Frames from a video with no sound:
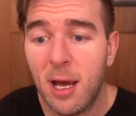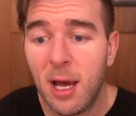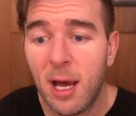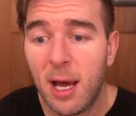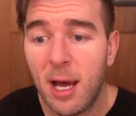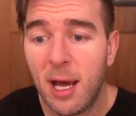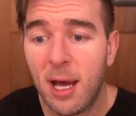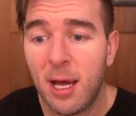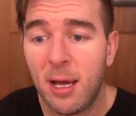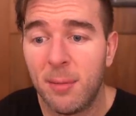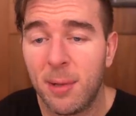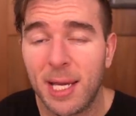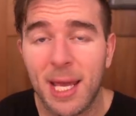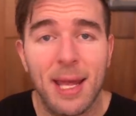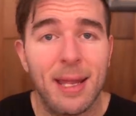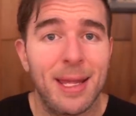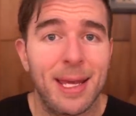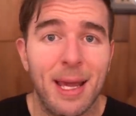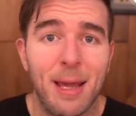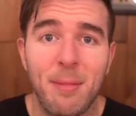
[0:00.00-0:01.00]

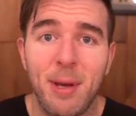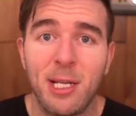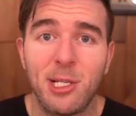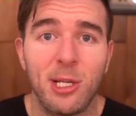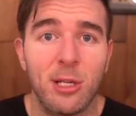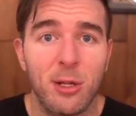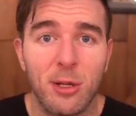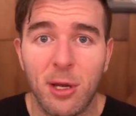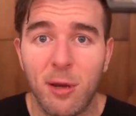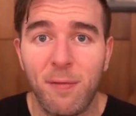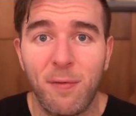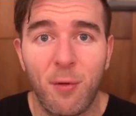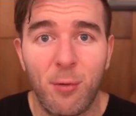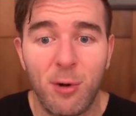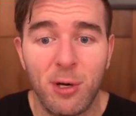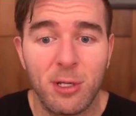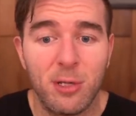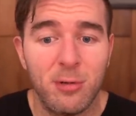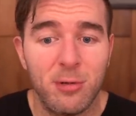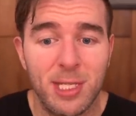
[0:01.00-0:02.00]
again, like I mentioned, looking
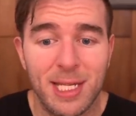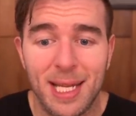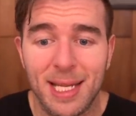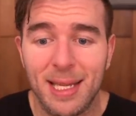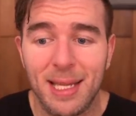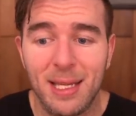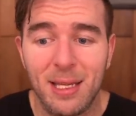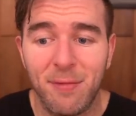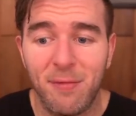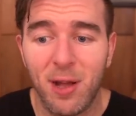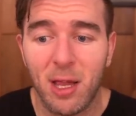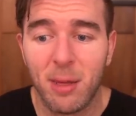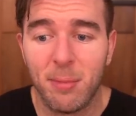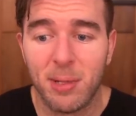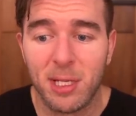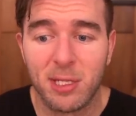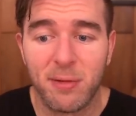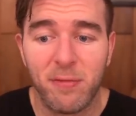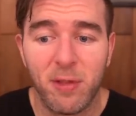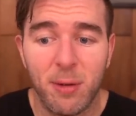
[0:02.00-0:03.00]
forward to seeing the
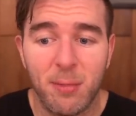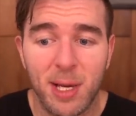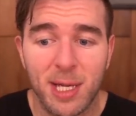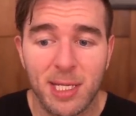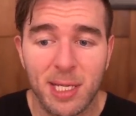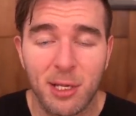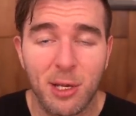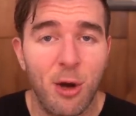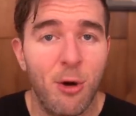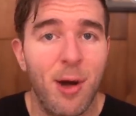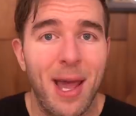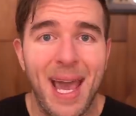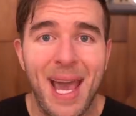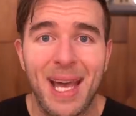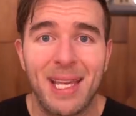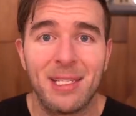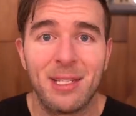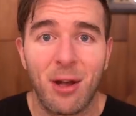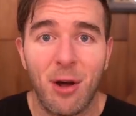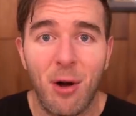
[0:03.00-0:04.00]
developments of them as they go,
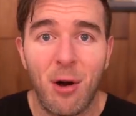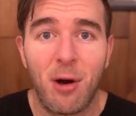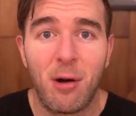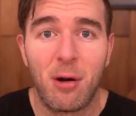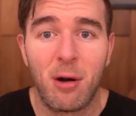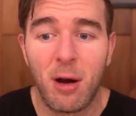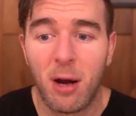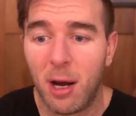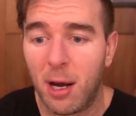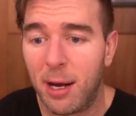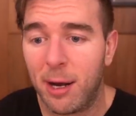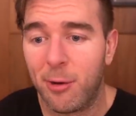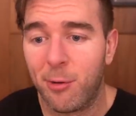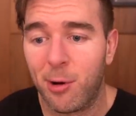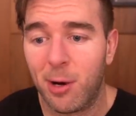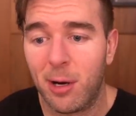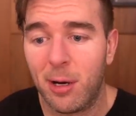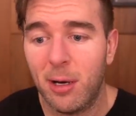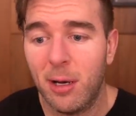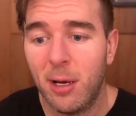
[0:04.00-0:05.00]
as are
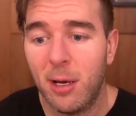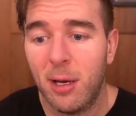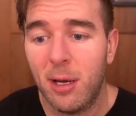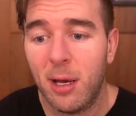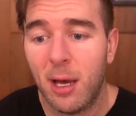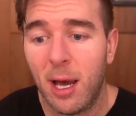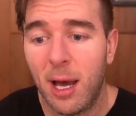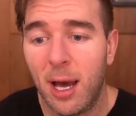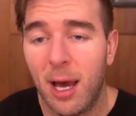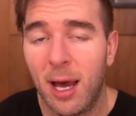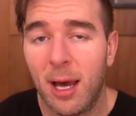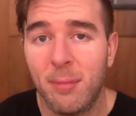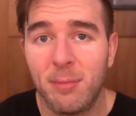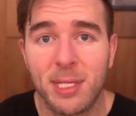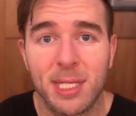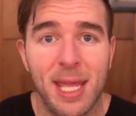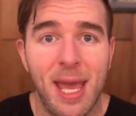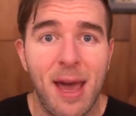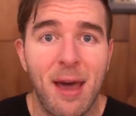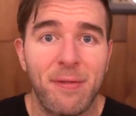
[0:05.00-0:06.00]
our
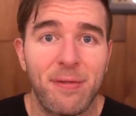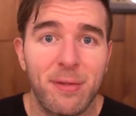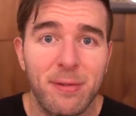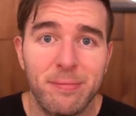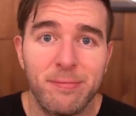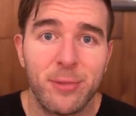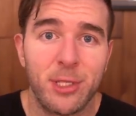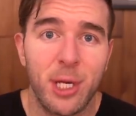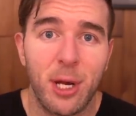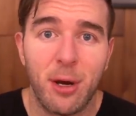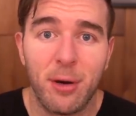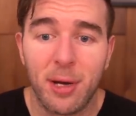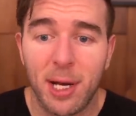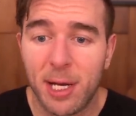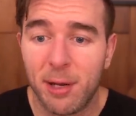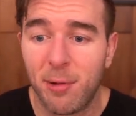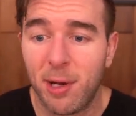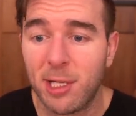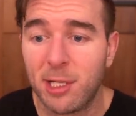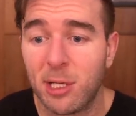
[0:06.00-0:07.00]
staff. So
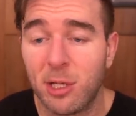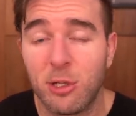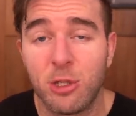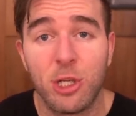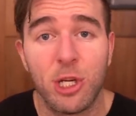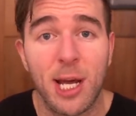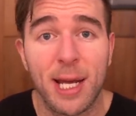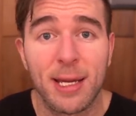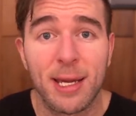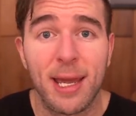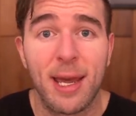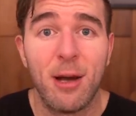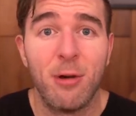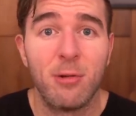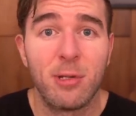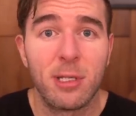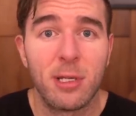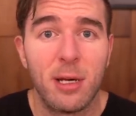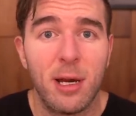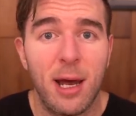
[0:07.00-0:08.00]
anyways, check
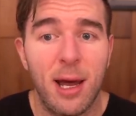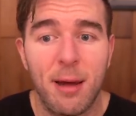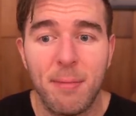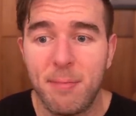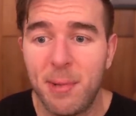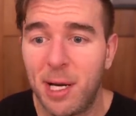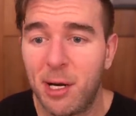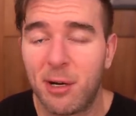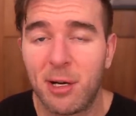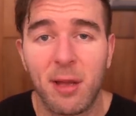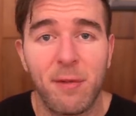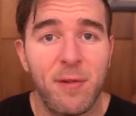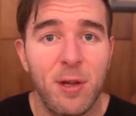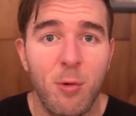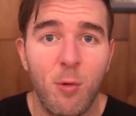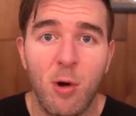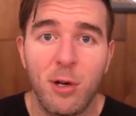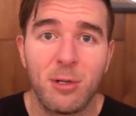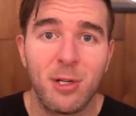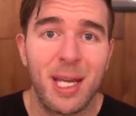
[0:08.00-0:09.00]
out Merck if
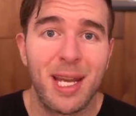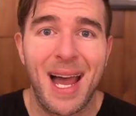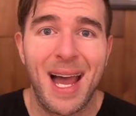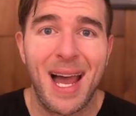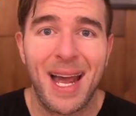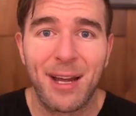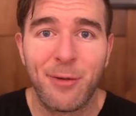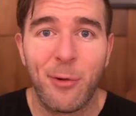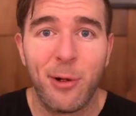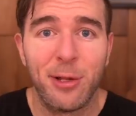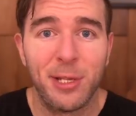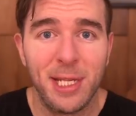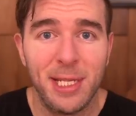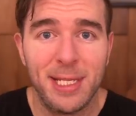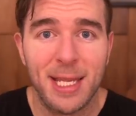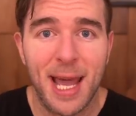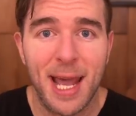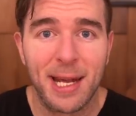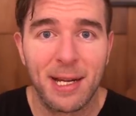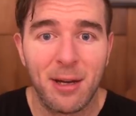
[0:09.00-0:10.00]
you want to get high quality
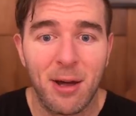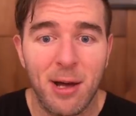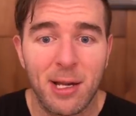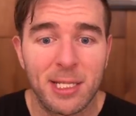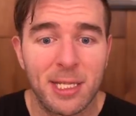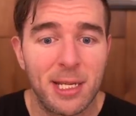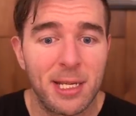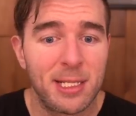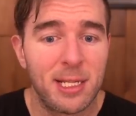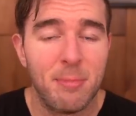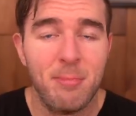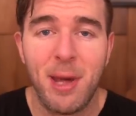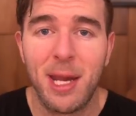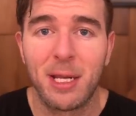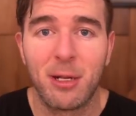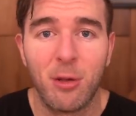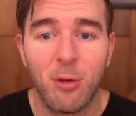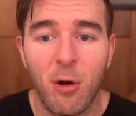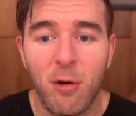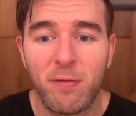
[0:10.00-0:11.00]
diagnostics and
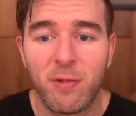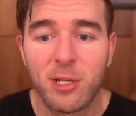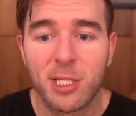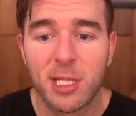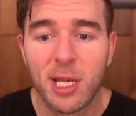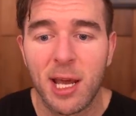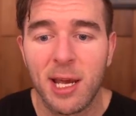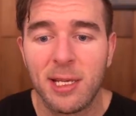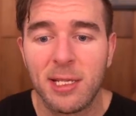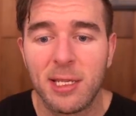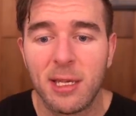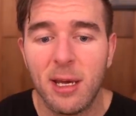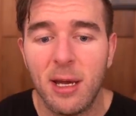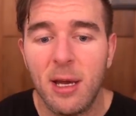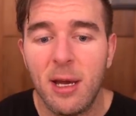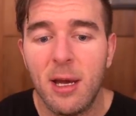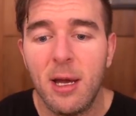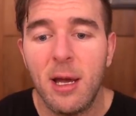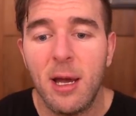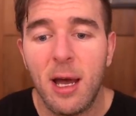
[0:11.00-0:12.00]
medical oversight.
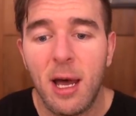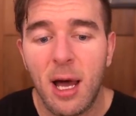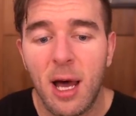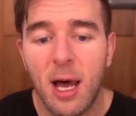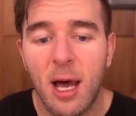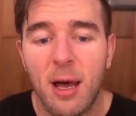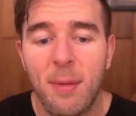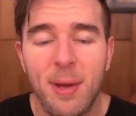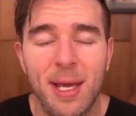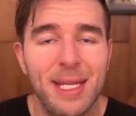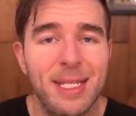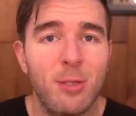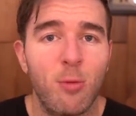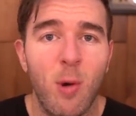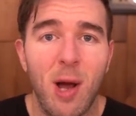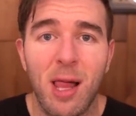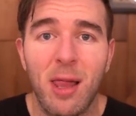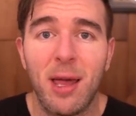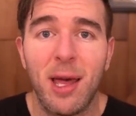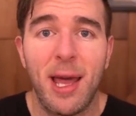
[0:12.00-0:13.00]
As
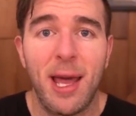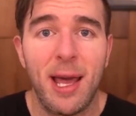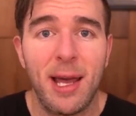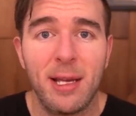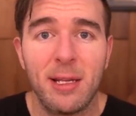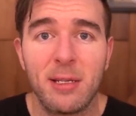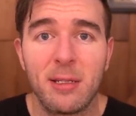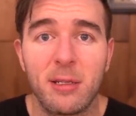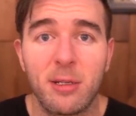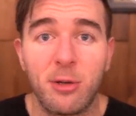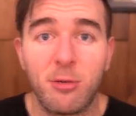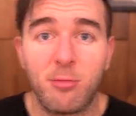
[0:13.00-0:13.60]
well as